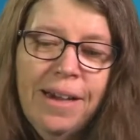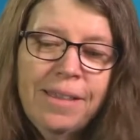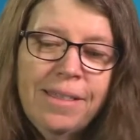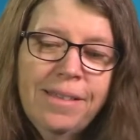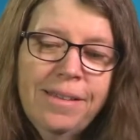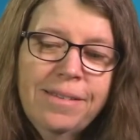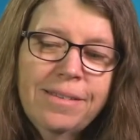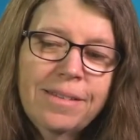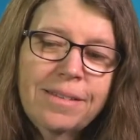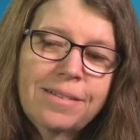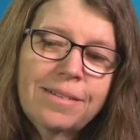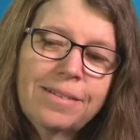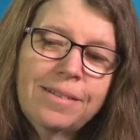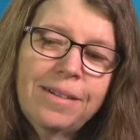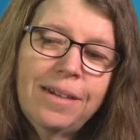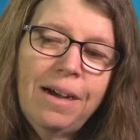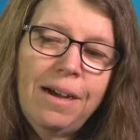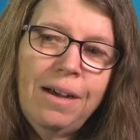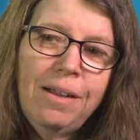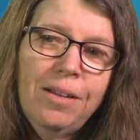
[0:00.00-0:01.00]
I think that
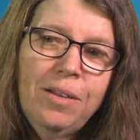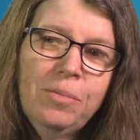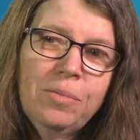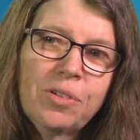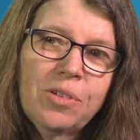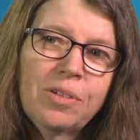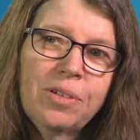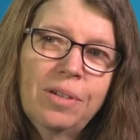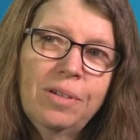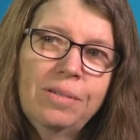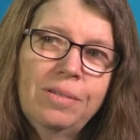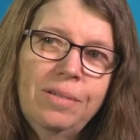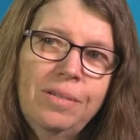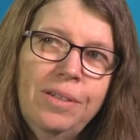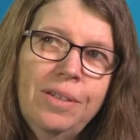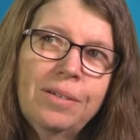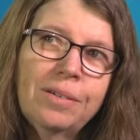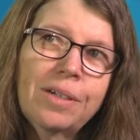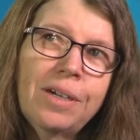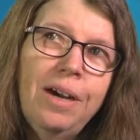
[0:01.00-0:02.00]
columns
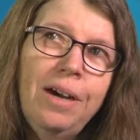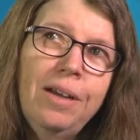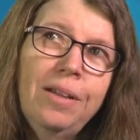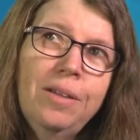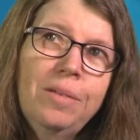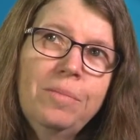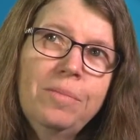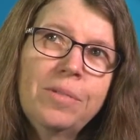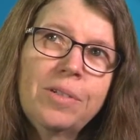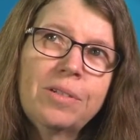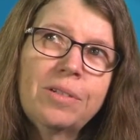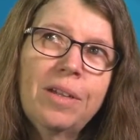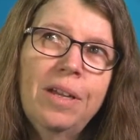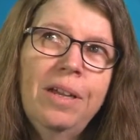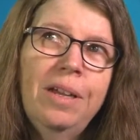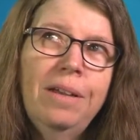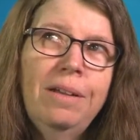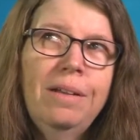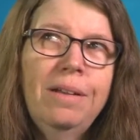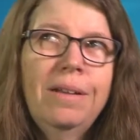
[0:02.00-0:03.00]

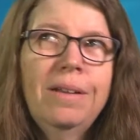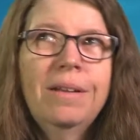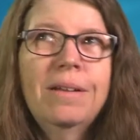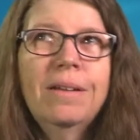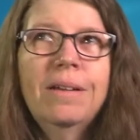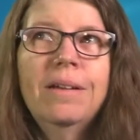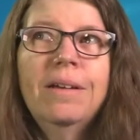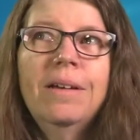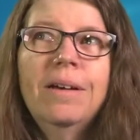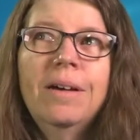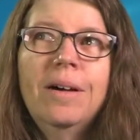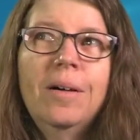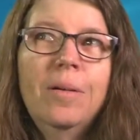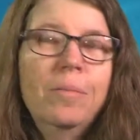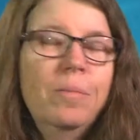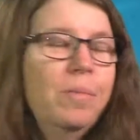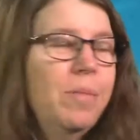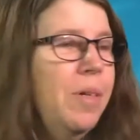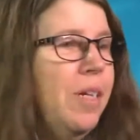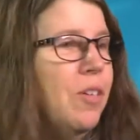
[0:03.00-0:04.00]
and
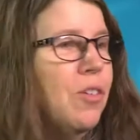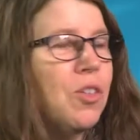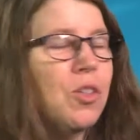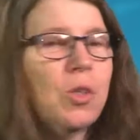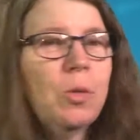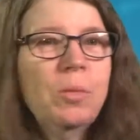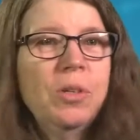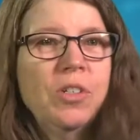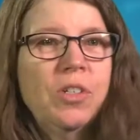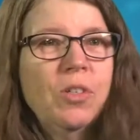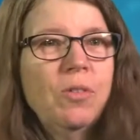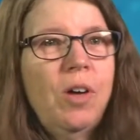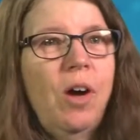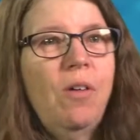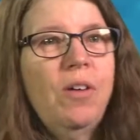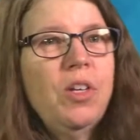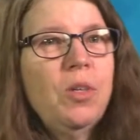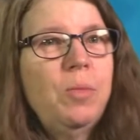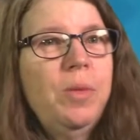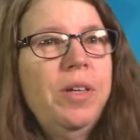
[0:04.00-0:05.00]
instruments have
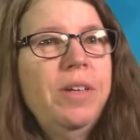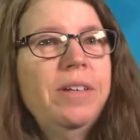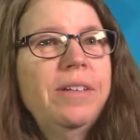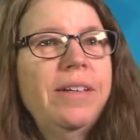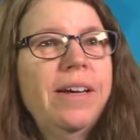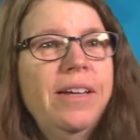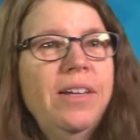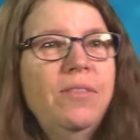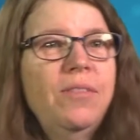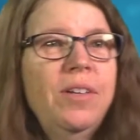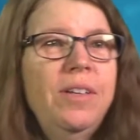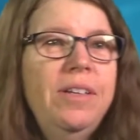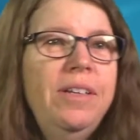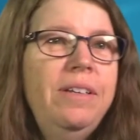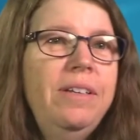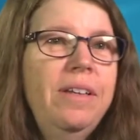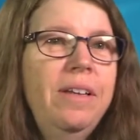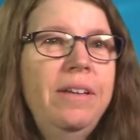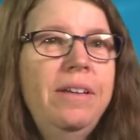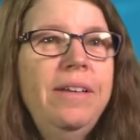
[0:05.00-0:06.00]
always been in kind of an
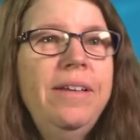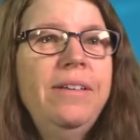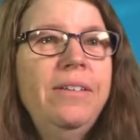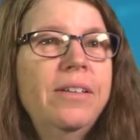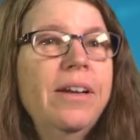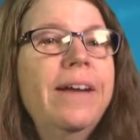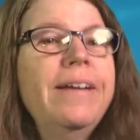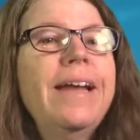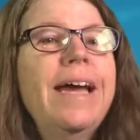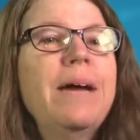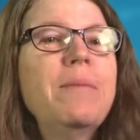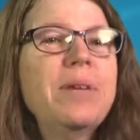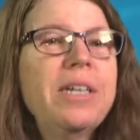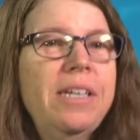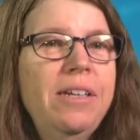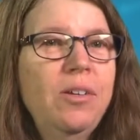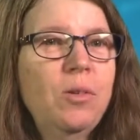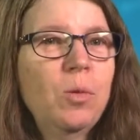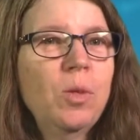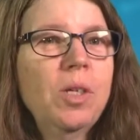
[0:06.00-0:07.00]
dynamic
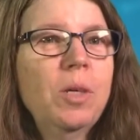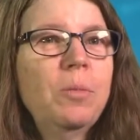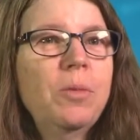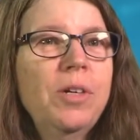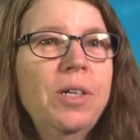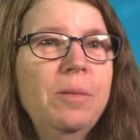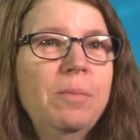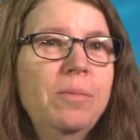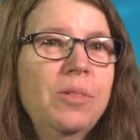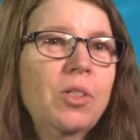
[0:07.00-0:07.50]
equilibrium.